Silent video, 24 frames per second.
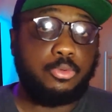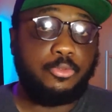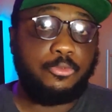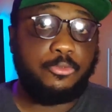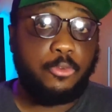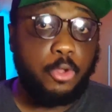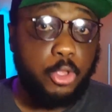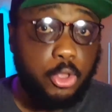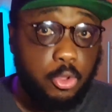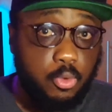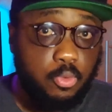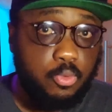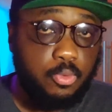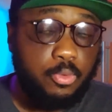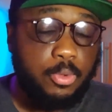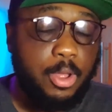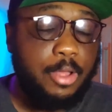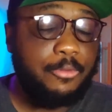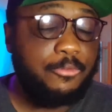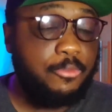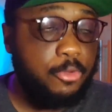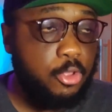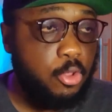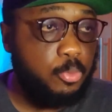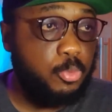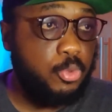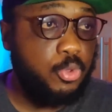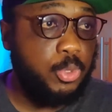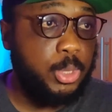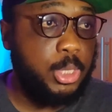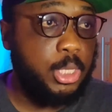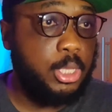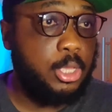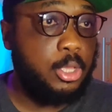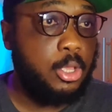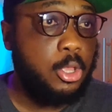for you and for your
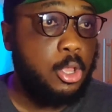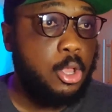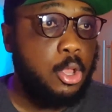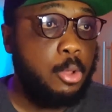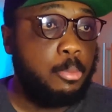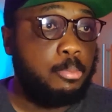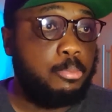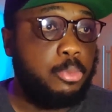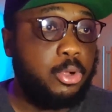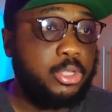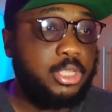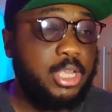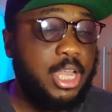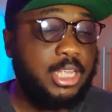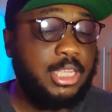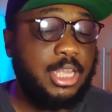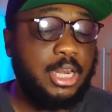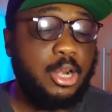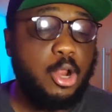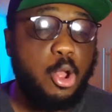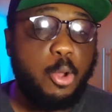music. But as an